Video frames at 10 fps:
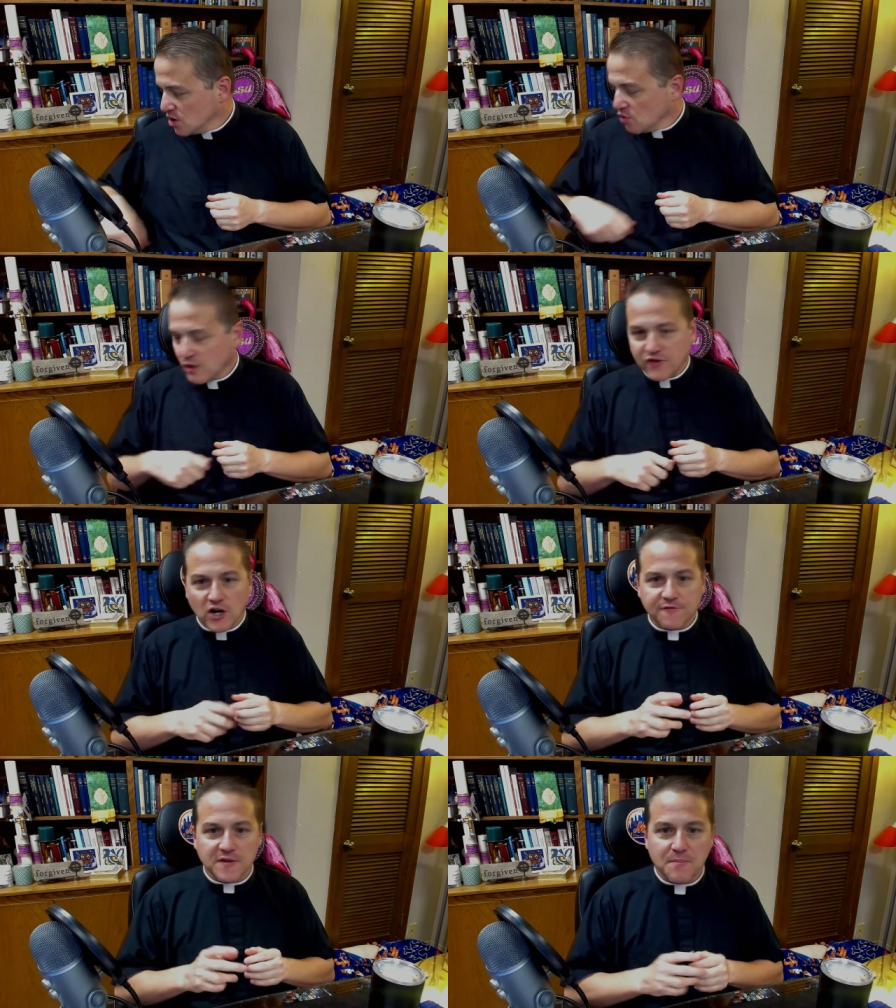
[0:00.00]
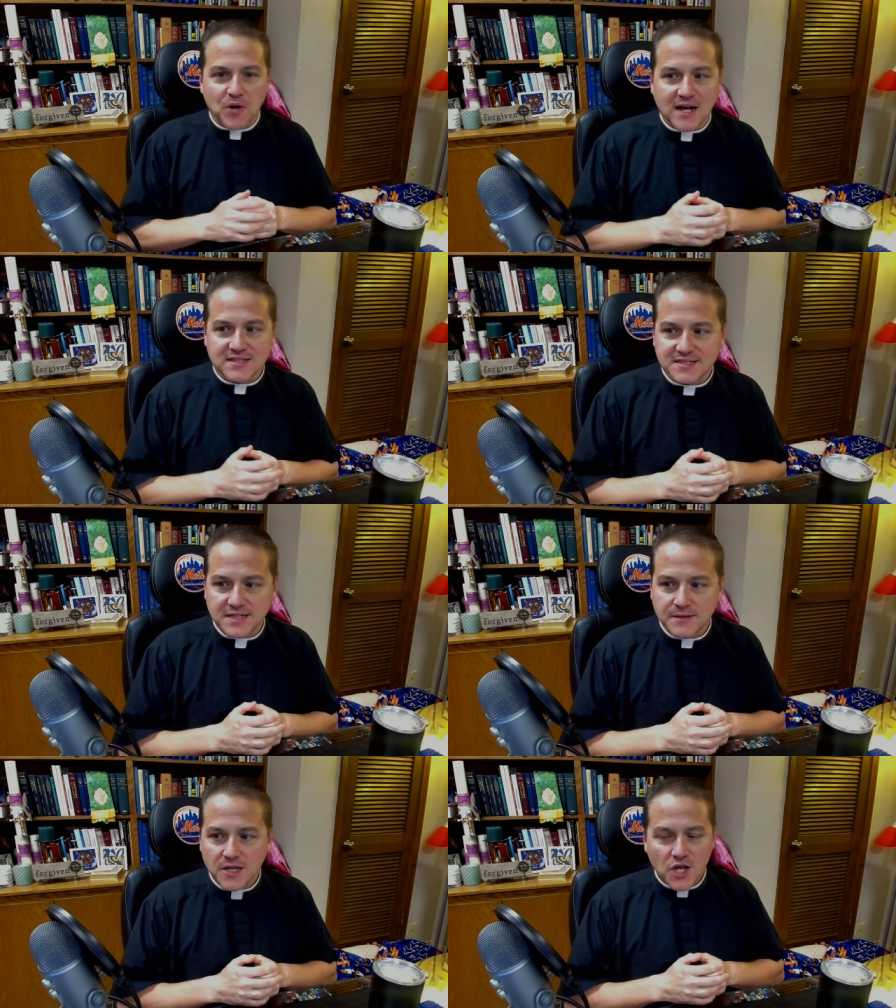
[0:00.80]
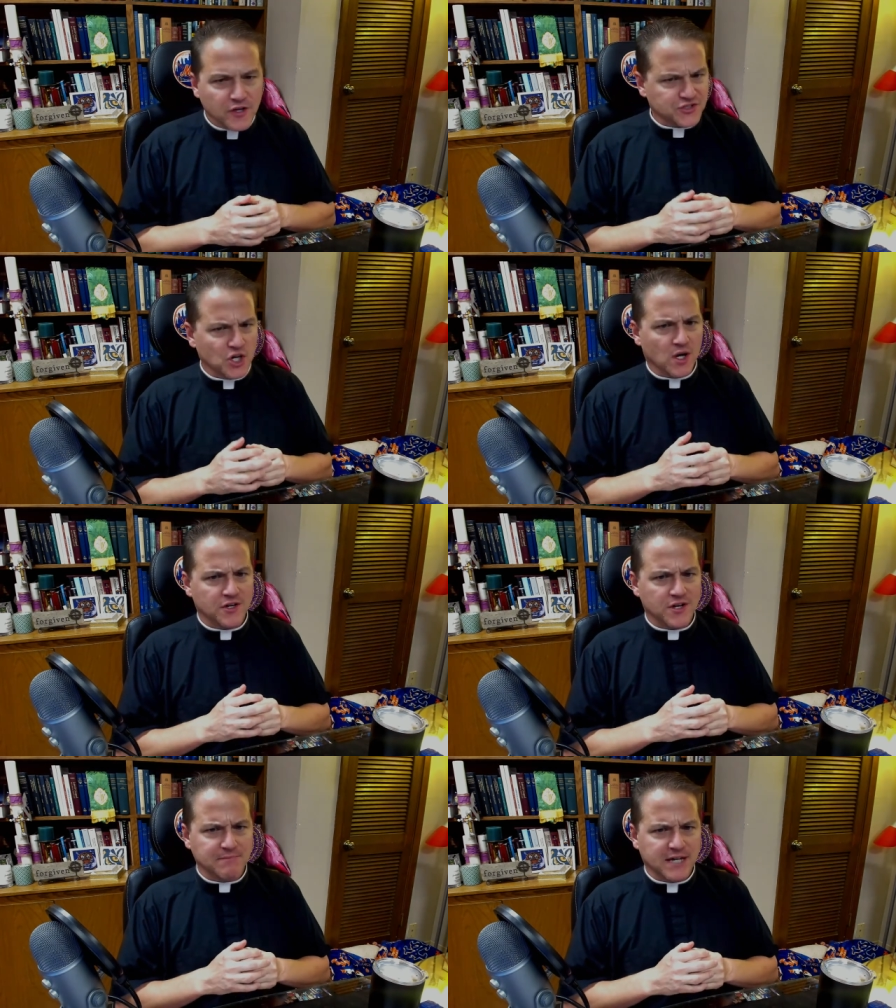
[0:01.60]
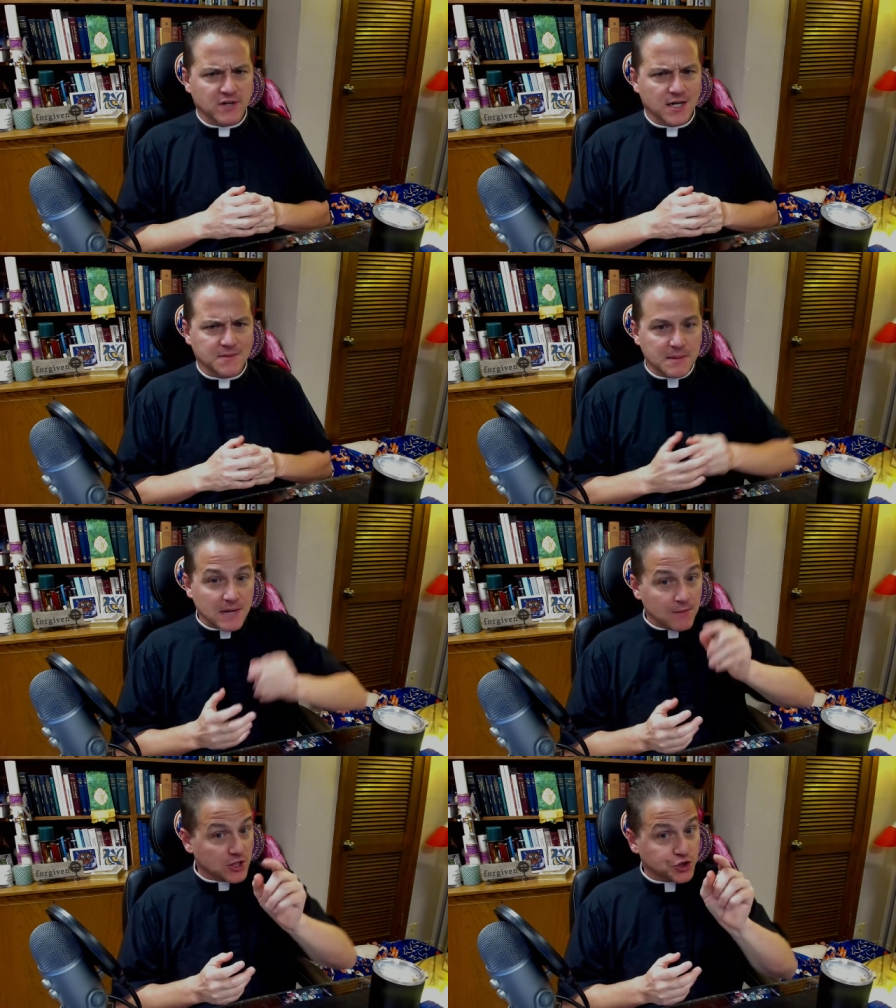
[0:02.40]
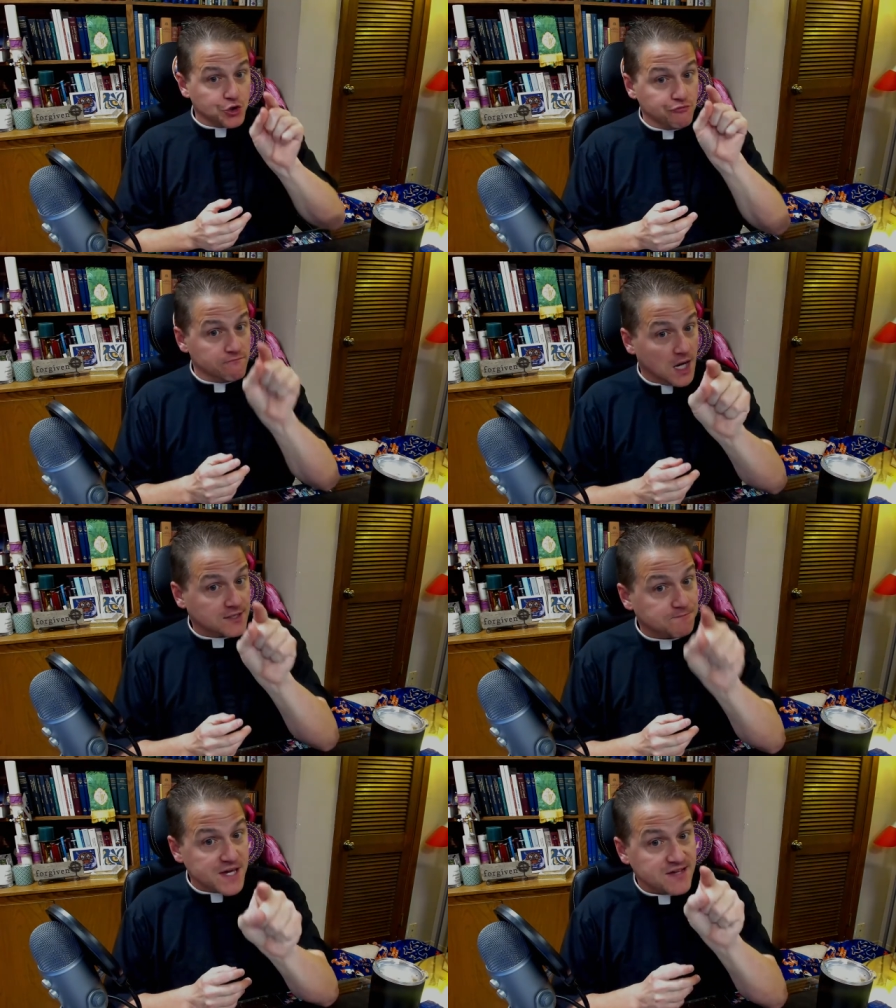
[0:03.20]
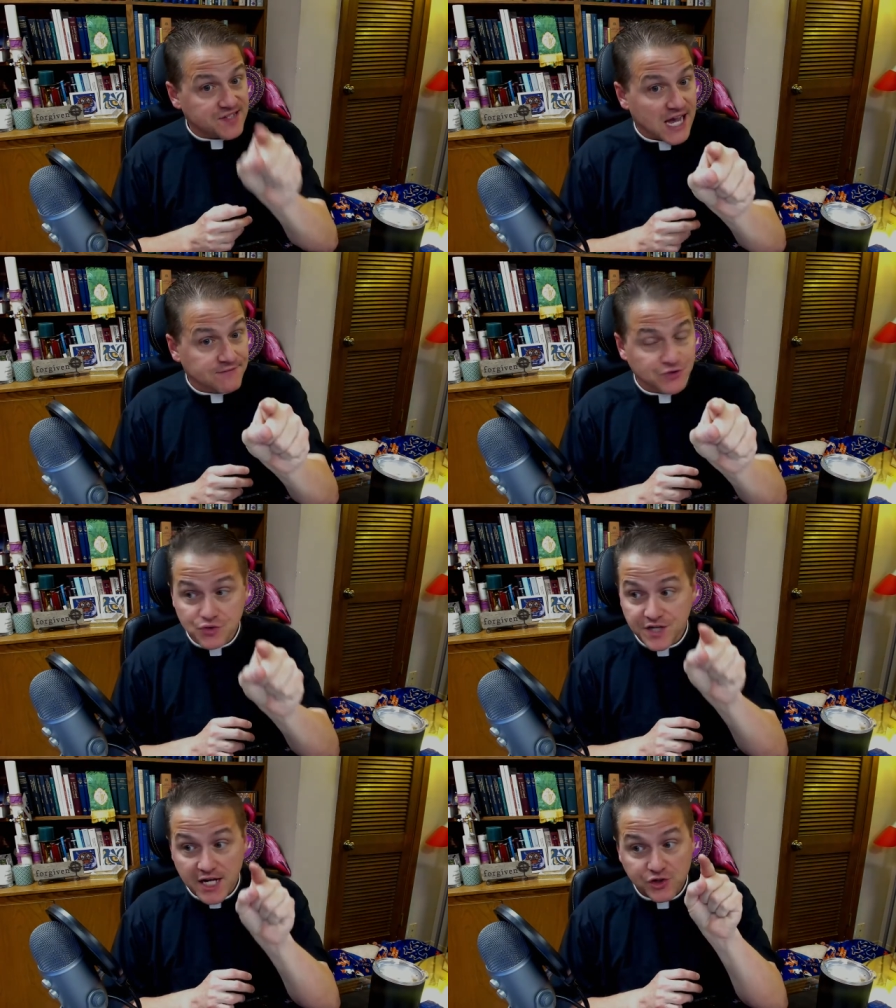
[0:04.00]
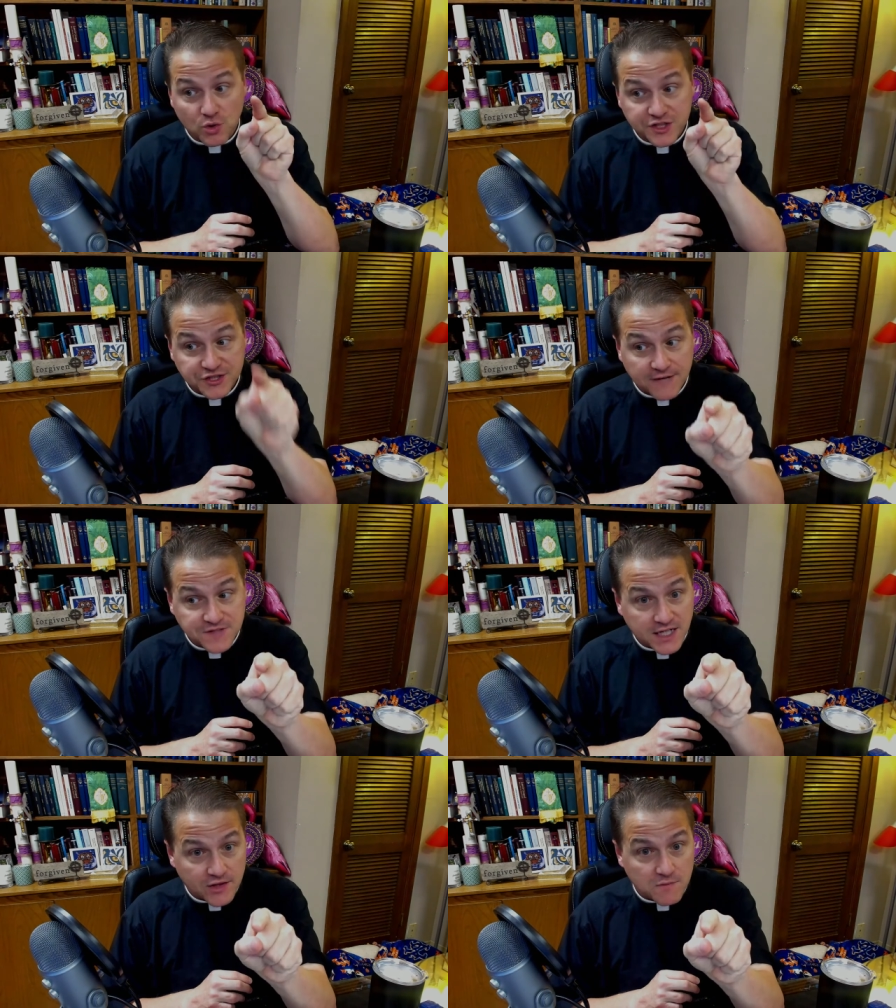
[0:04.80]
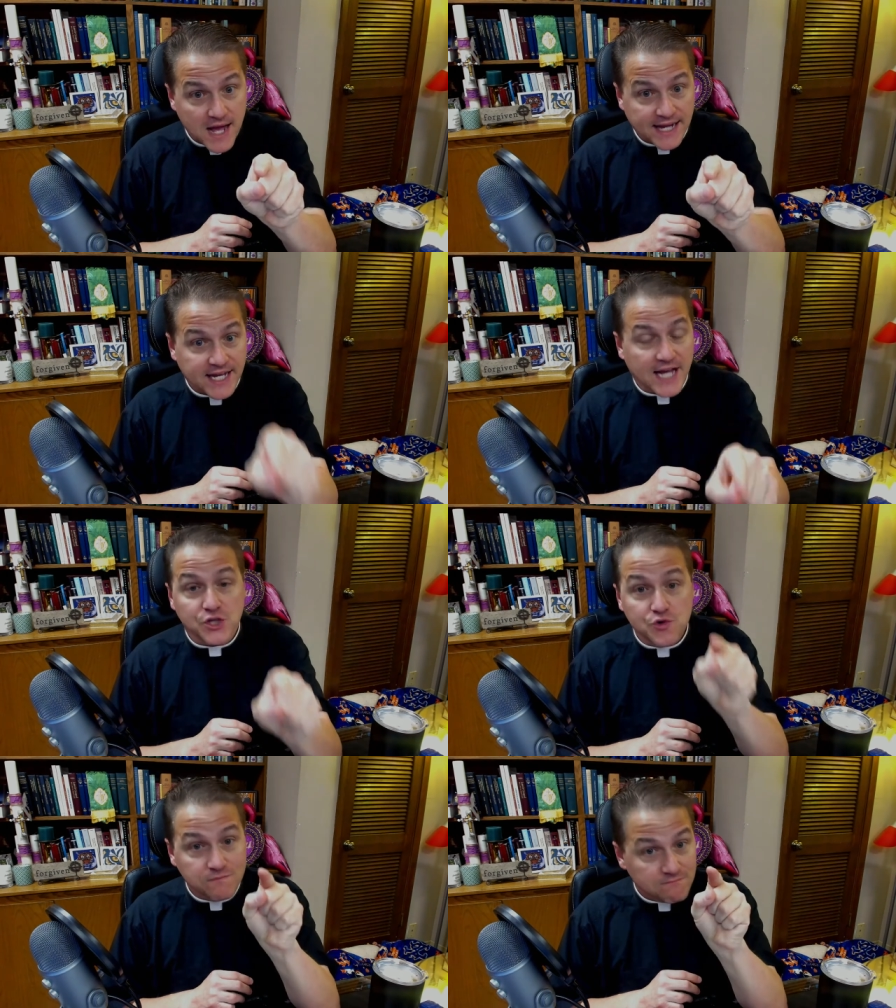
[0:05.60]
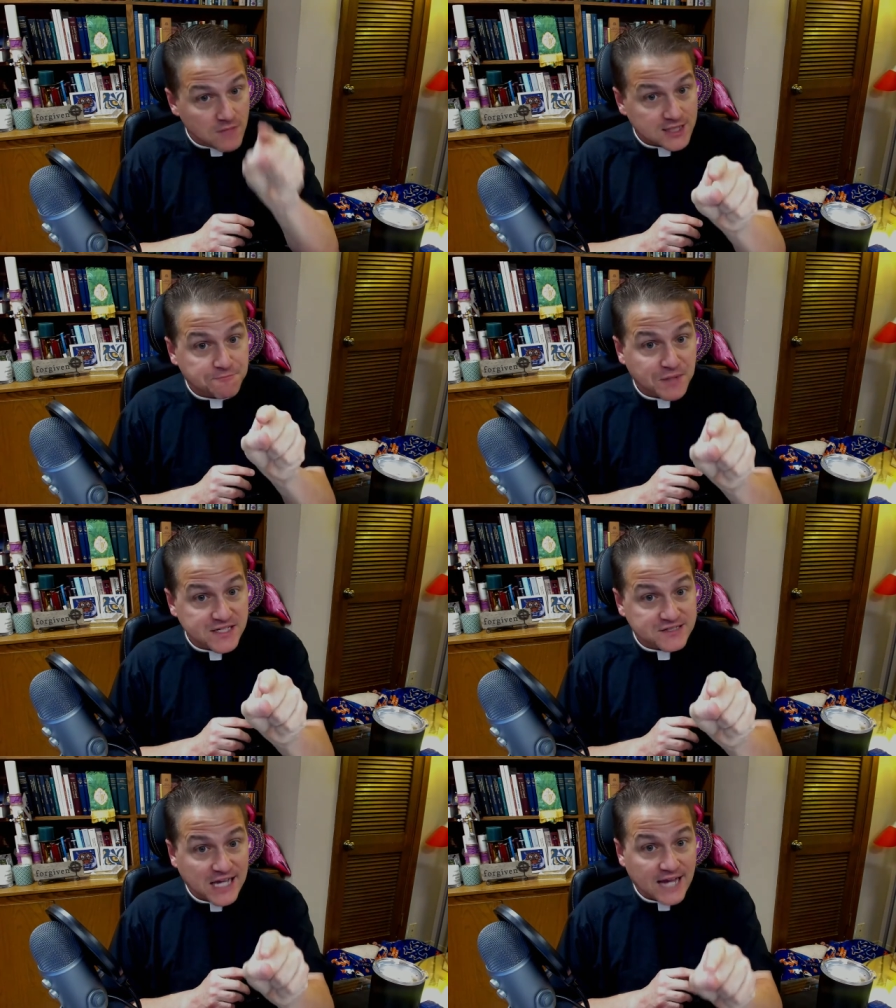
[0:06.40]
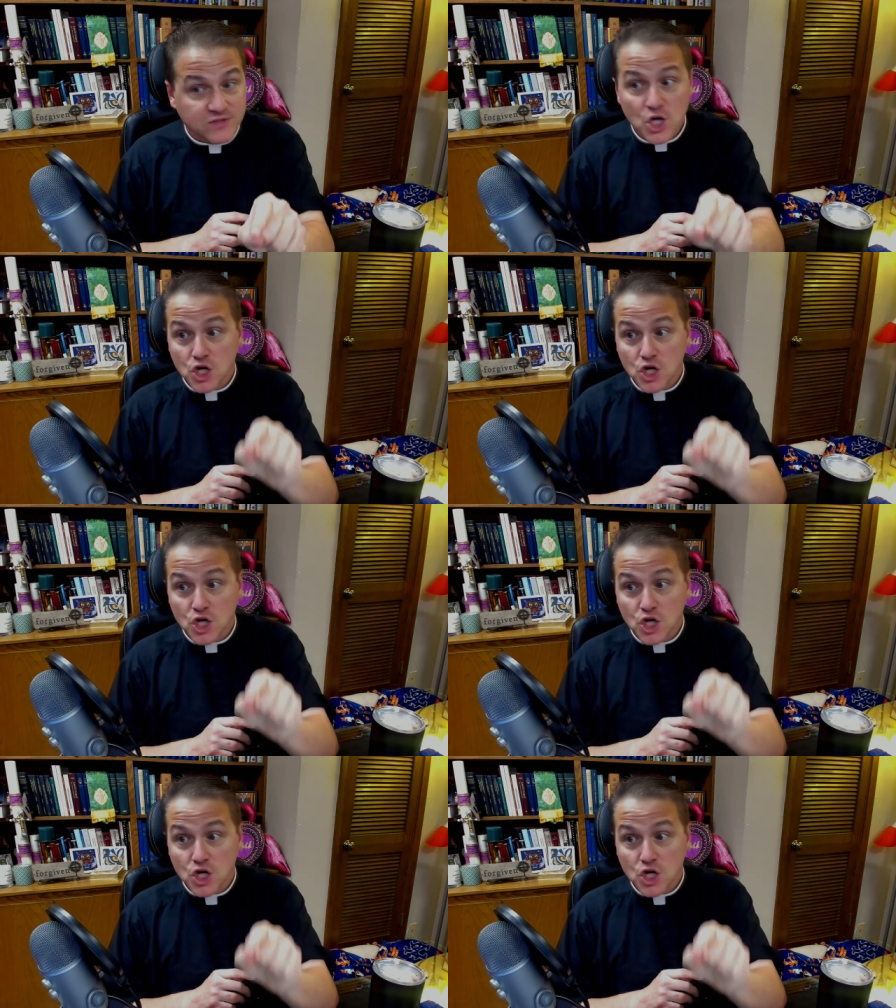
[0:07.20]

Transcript: We've heard it from the Protestants. There's no other name given under him by which you must be saved. You get your stuff together, Maggie, and you must be saved.